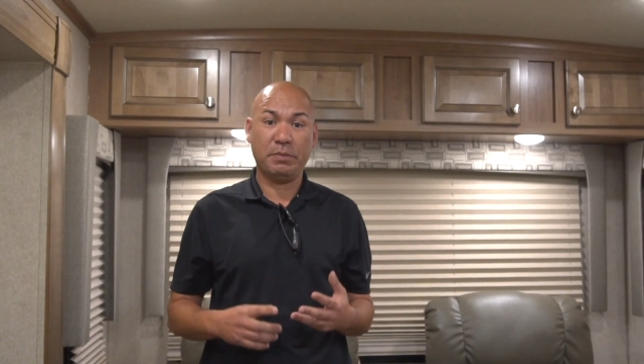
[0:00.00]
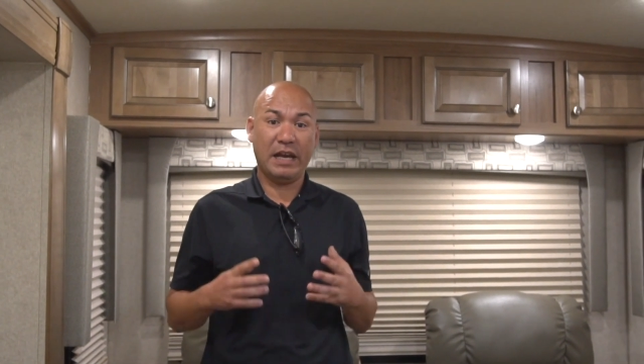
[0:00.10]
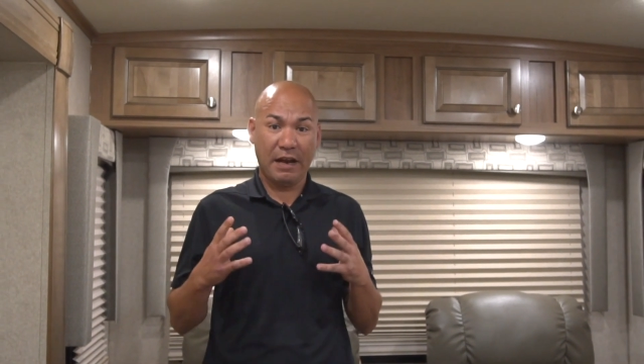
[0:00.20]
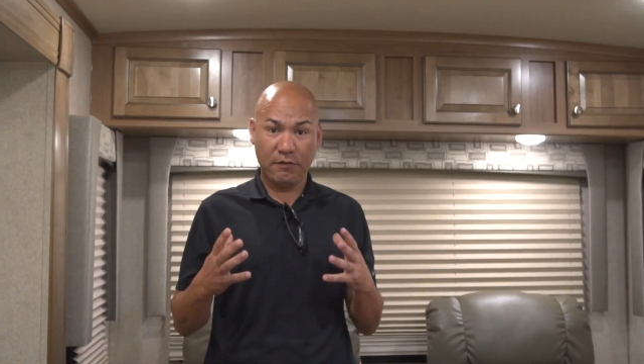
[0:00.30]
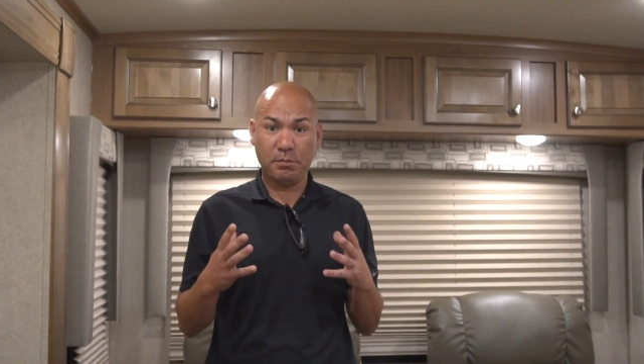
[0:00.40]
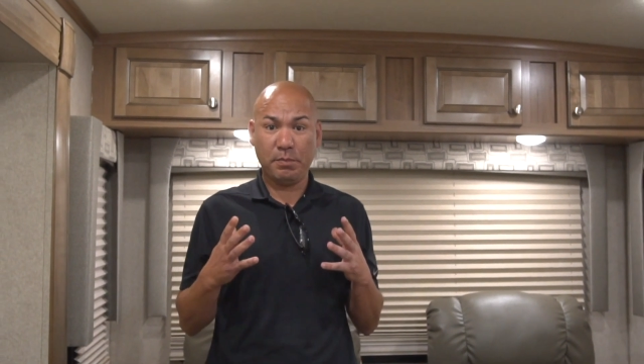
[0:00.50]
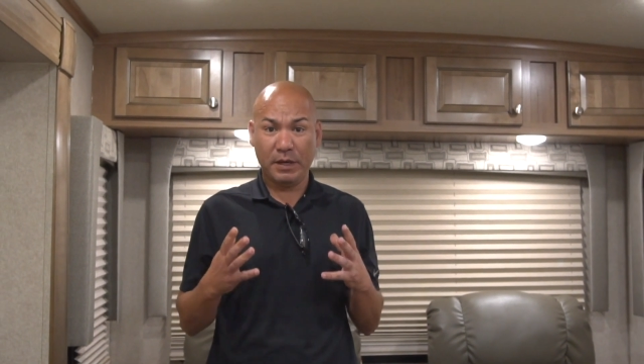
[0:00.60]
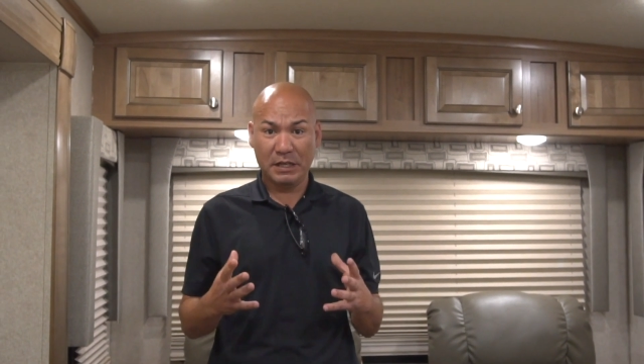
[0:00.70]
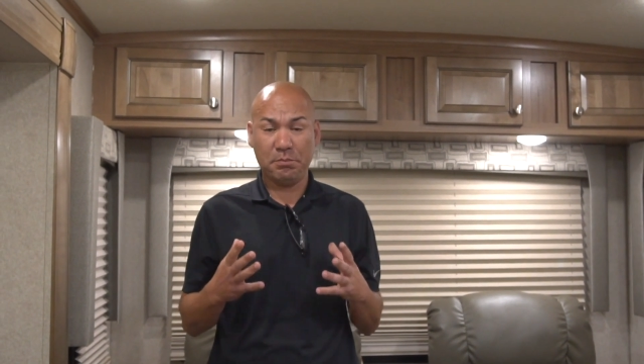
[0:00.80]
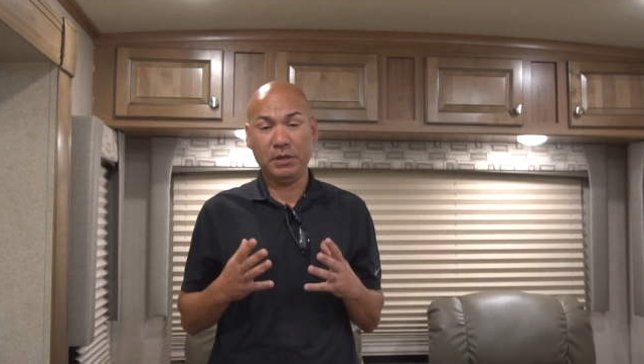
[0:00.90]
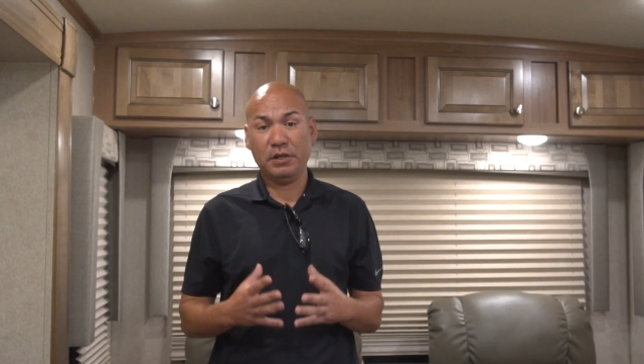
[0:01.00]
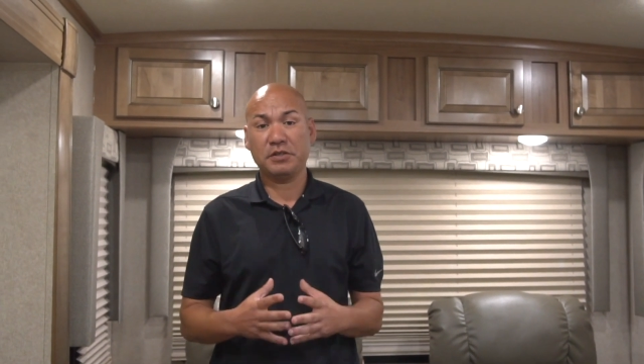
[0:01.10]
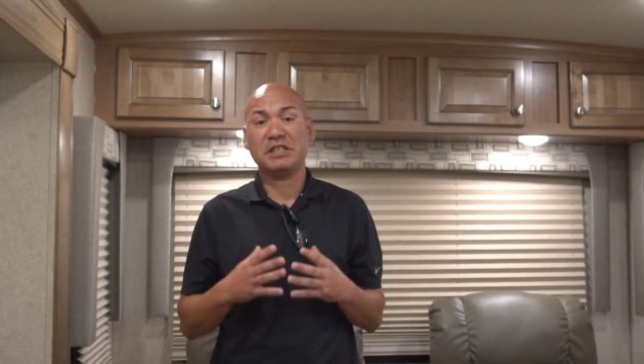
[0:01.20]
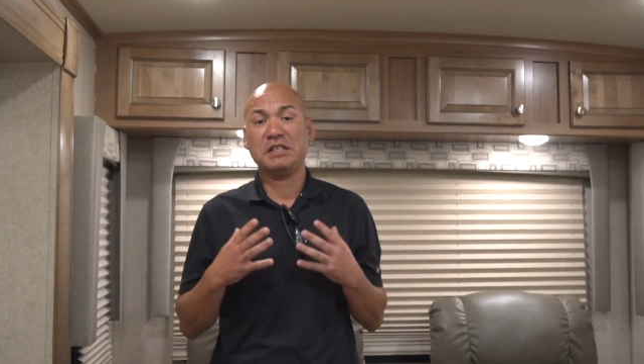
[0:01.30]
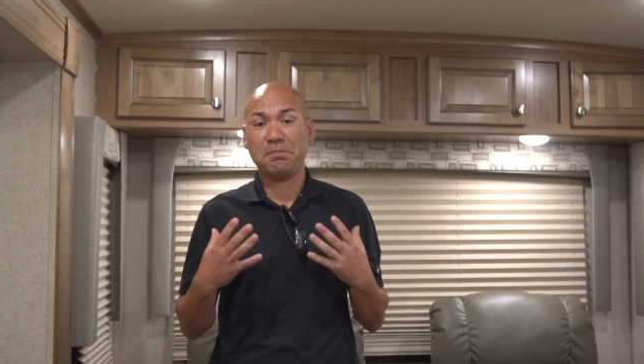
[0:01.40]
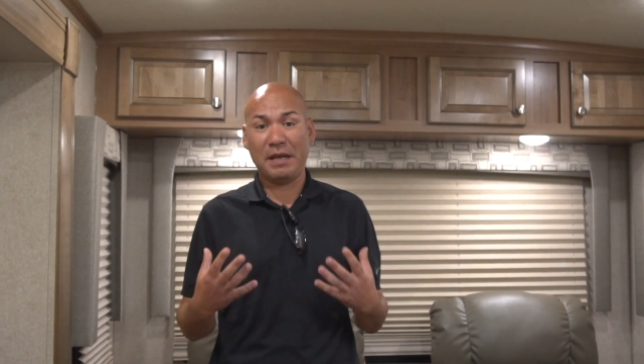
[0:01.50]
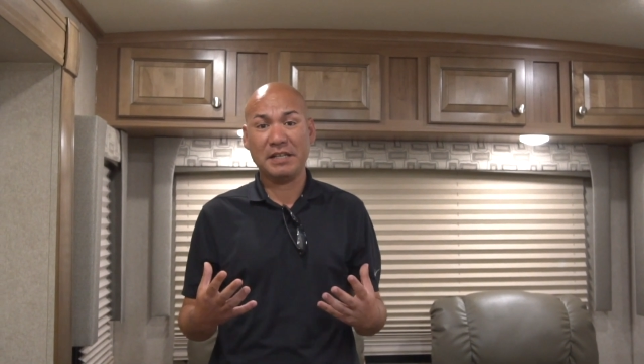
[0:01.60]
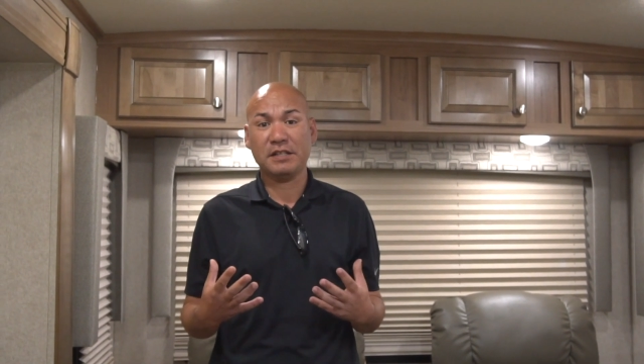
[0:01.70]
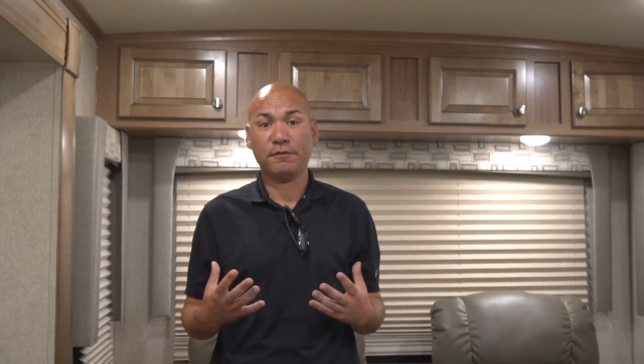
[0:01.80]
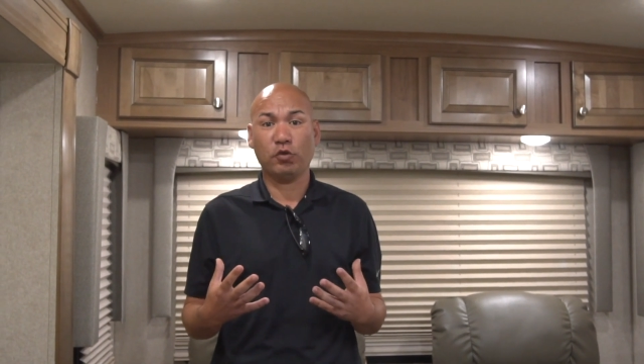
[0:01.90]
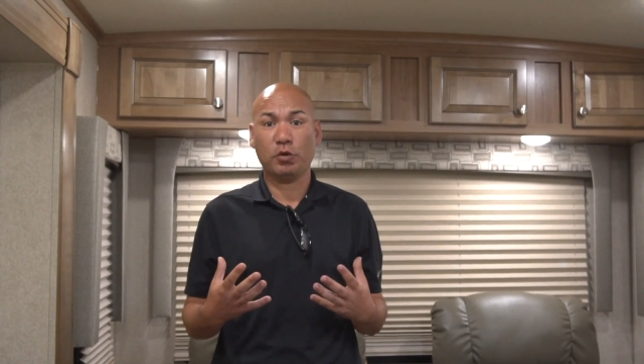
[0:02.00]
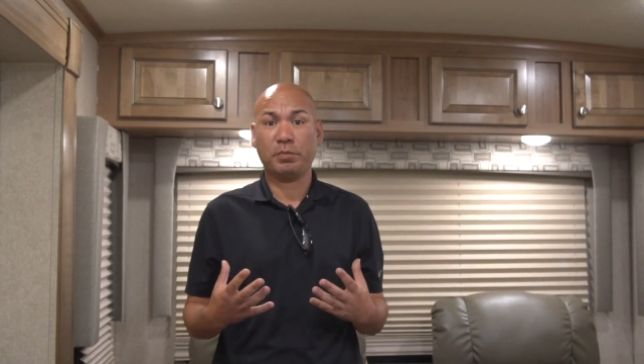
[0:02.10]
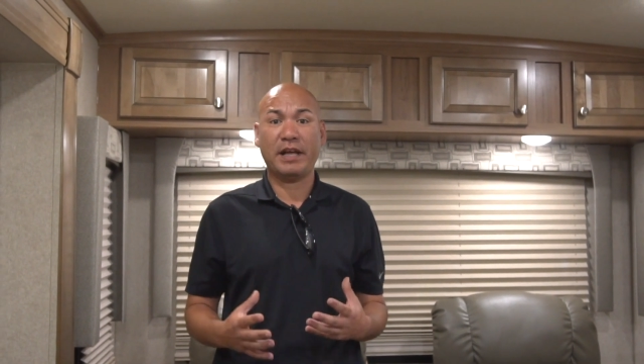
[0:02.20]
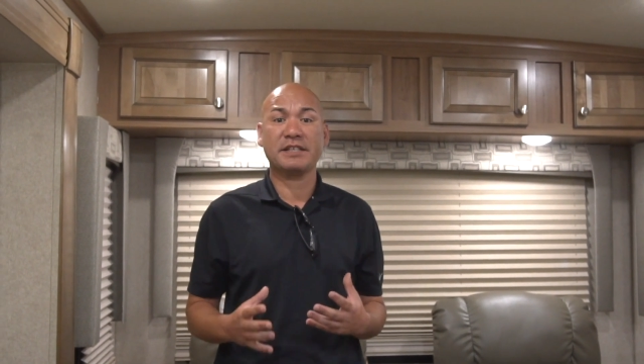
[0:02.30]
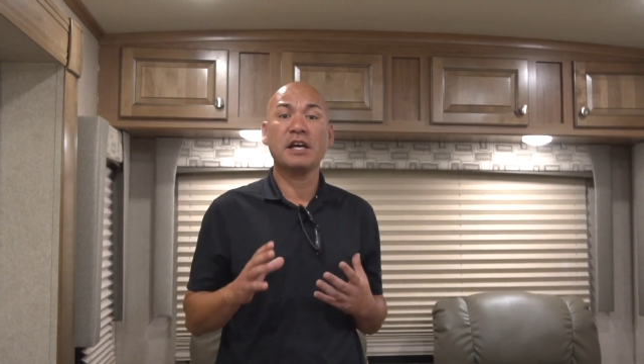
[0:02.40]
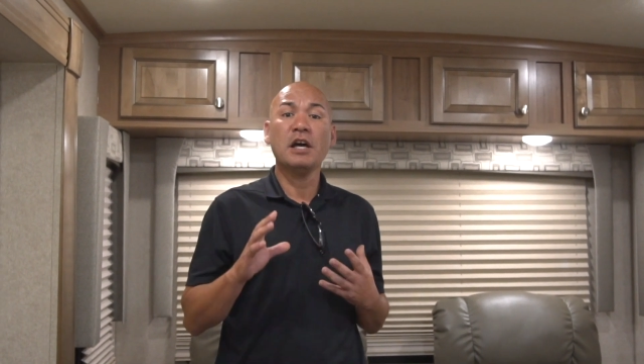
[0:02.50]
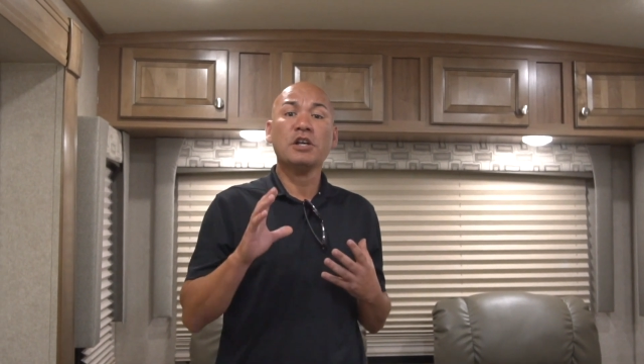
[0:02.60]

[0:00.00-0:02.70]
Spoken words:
but everybody builds these basic floor plans